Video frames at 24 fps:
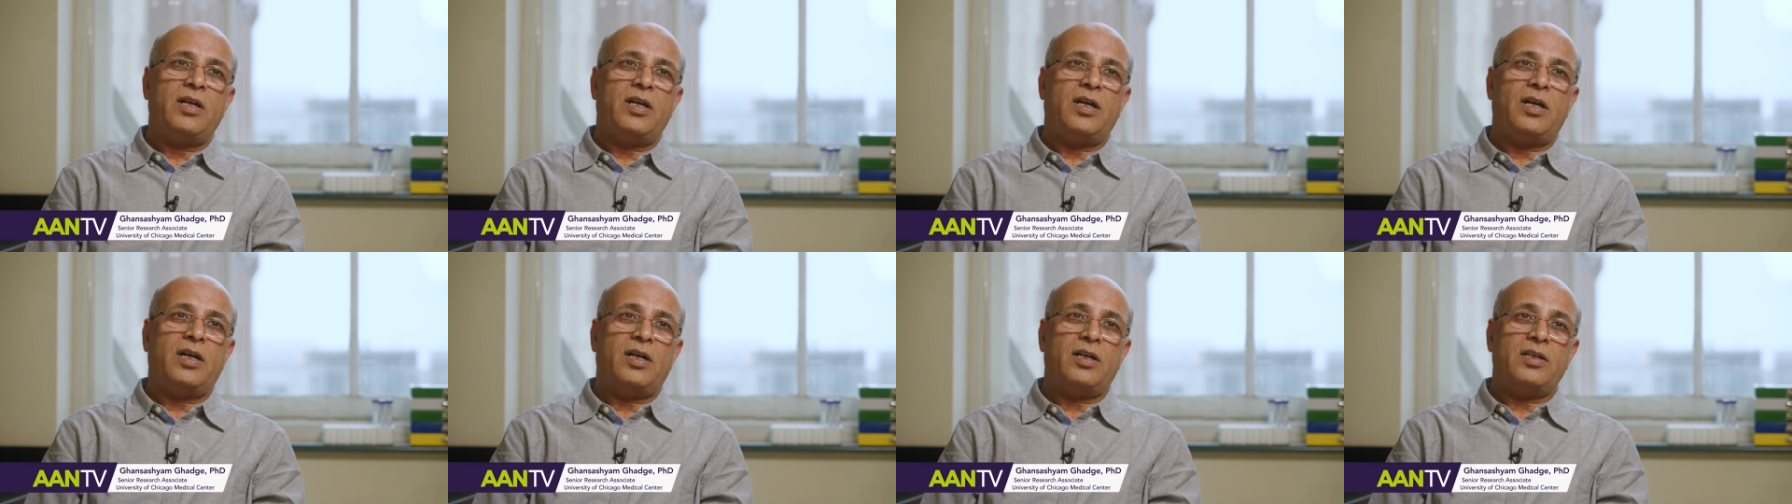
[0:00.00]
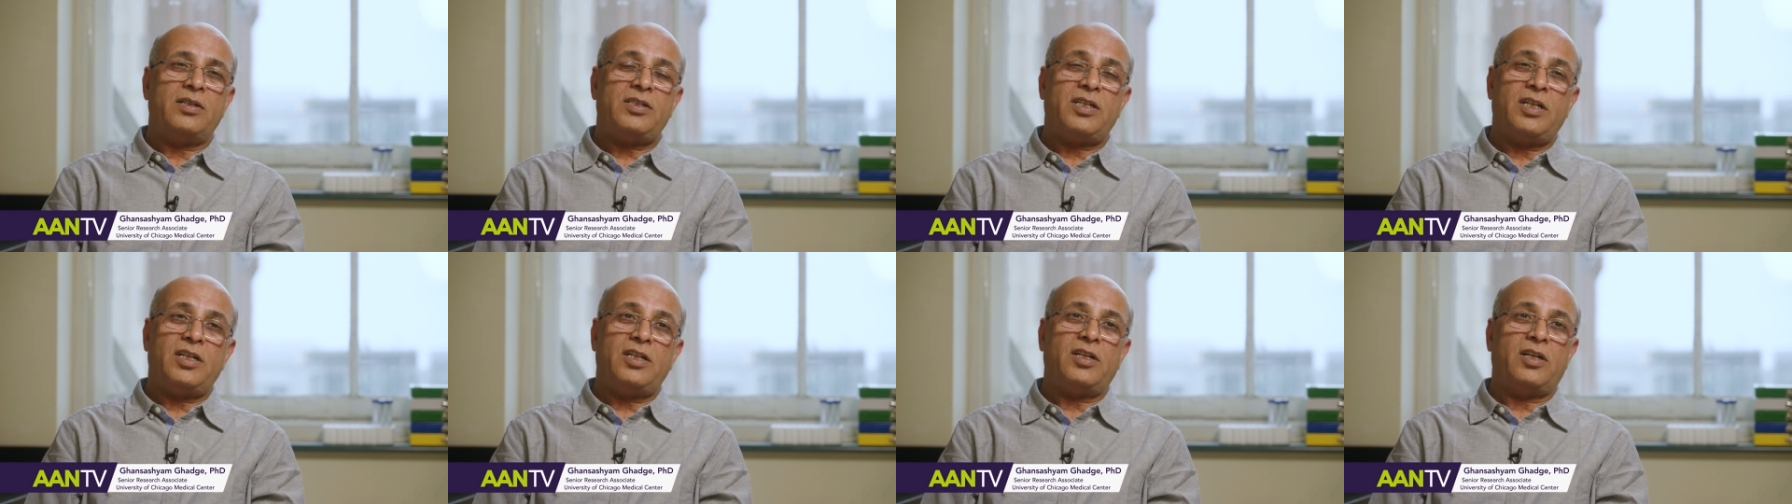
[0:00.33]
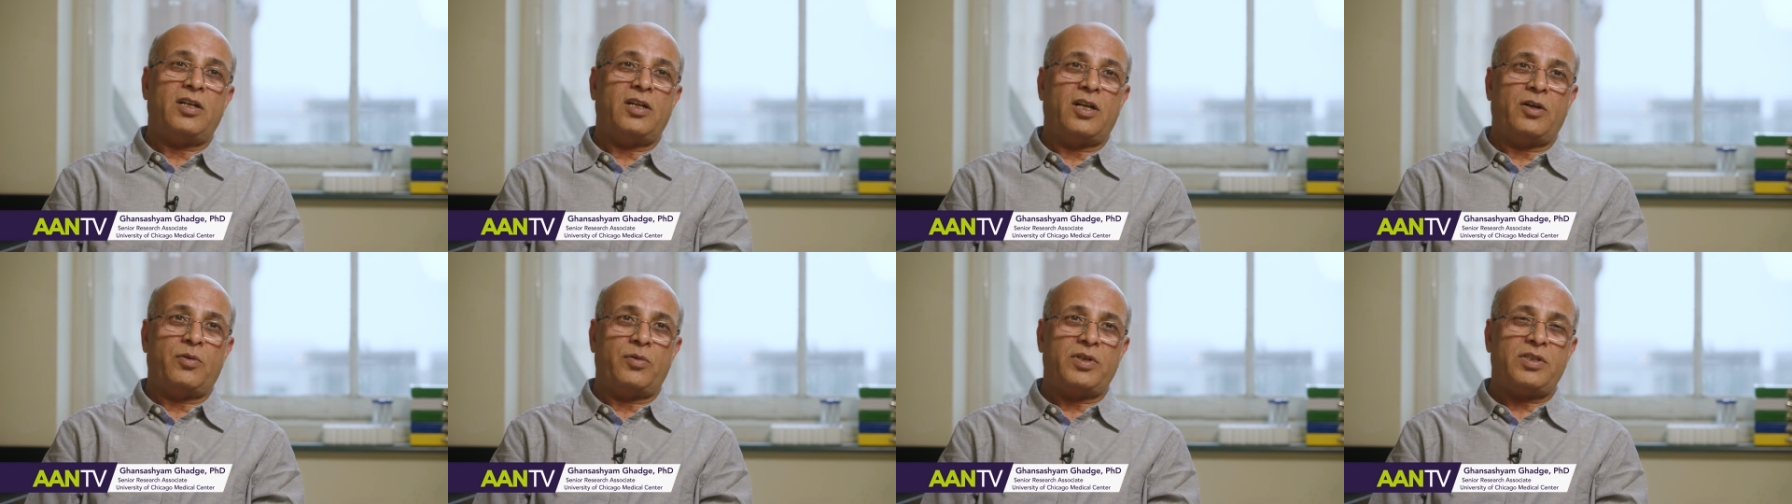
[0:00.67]
uh, central
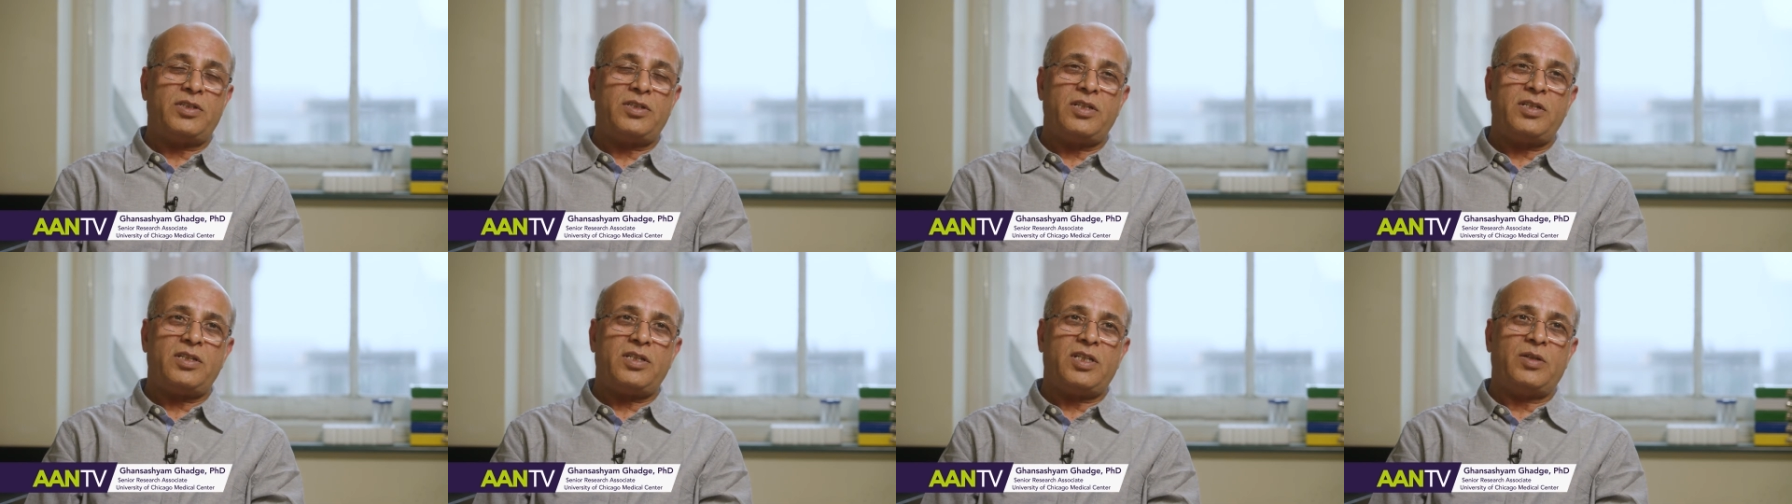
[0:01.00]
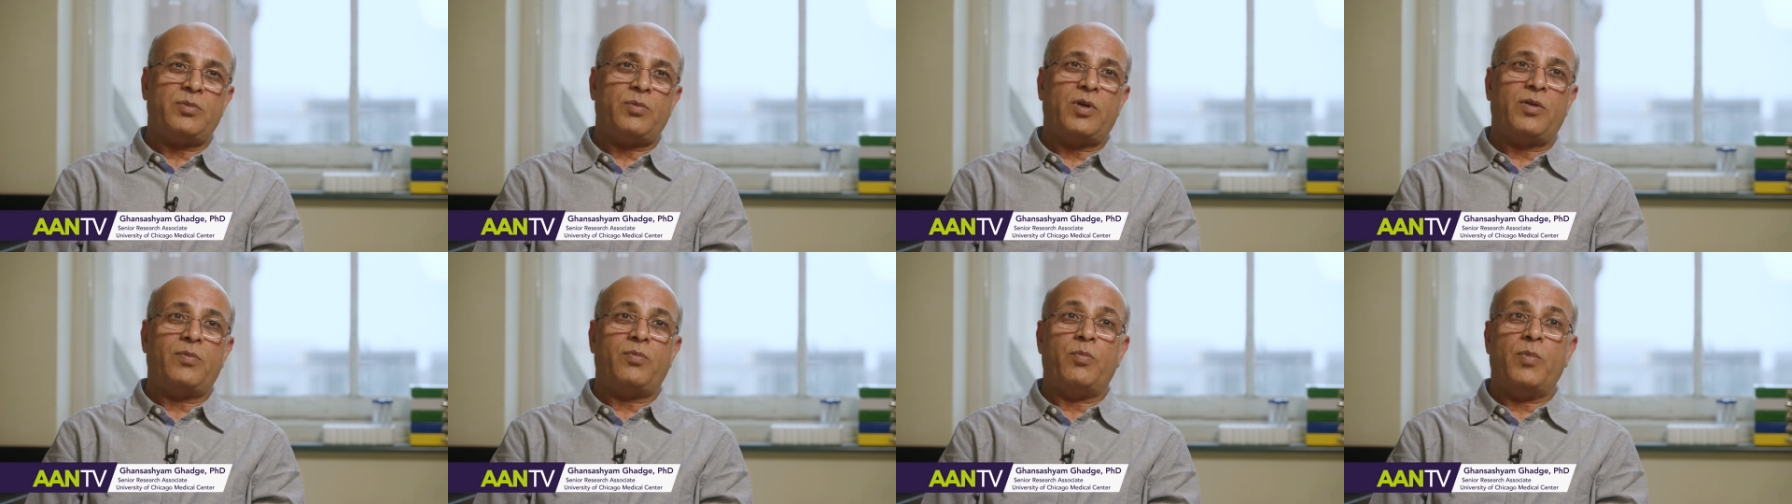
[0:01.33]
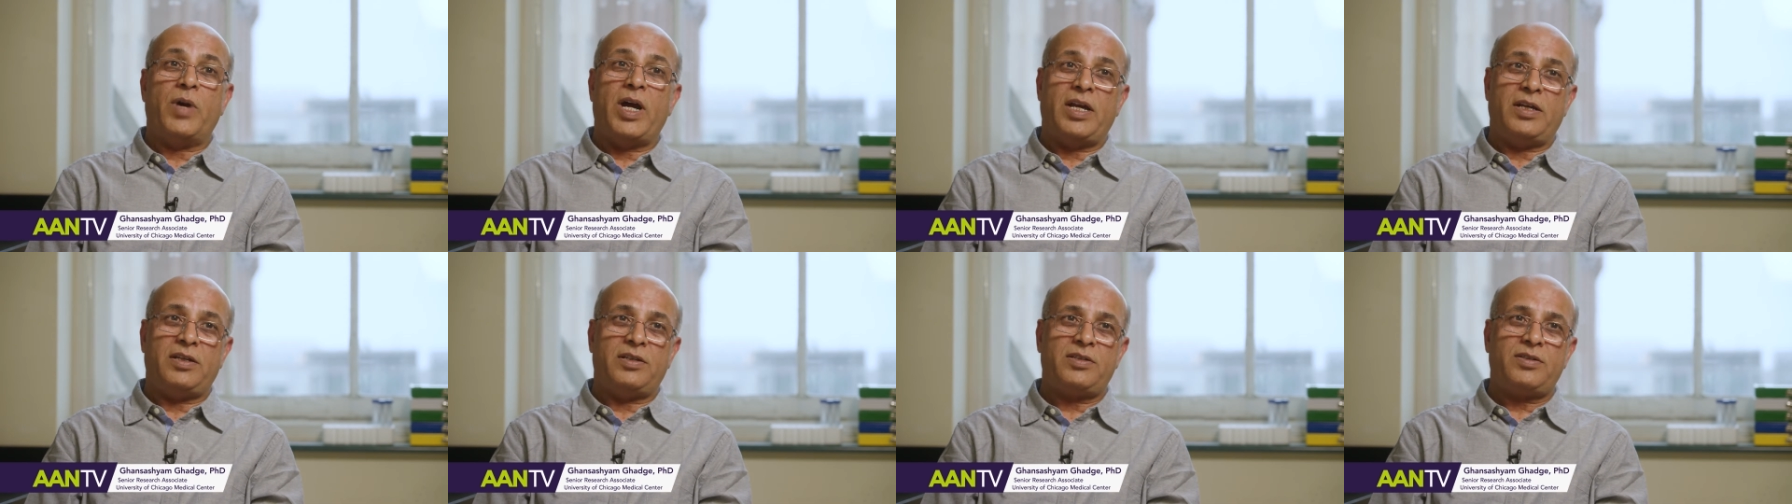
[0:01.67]
nervous system of
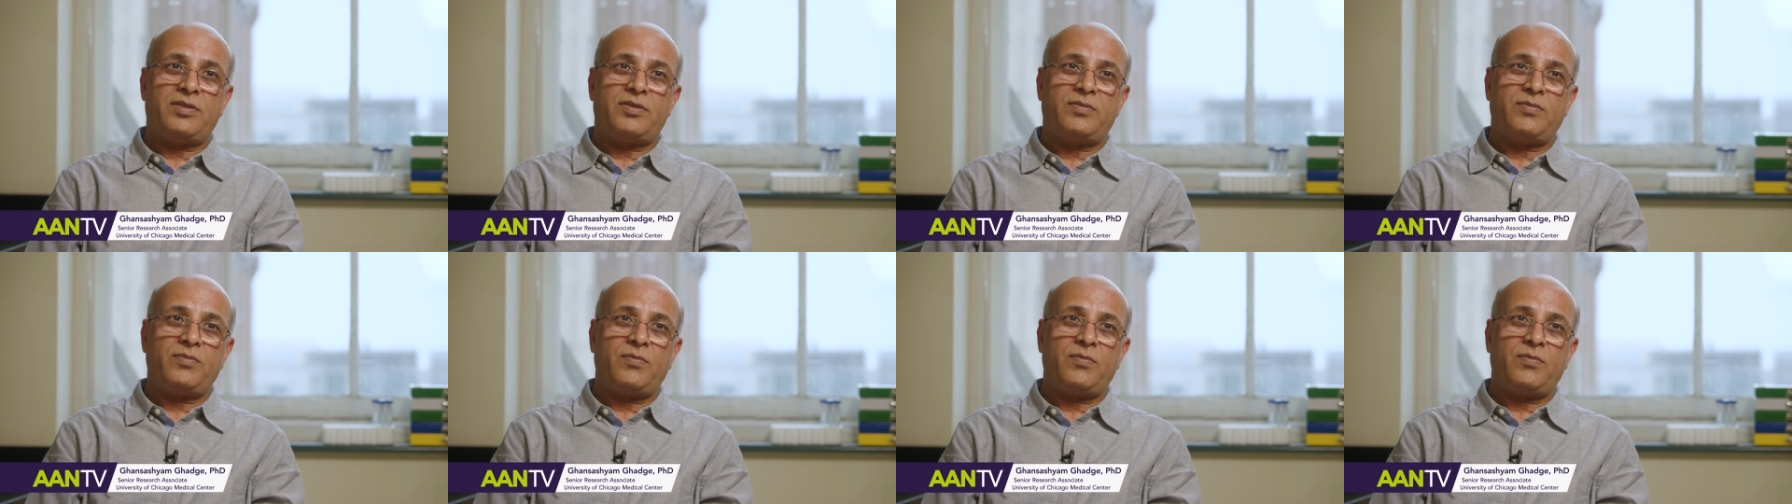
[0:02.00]
mice.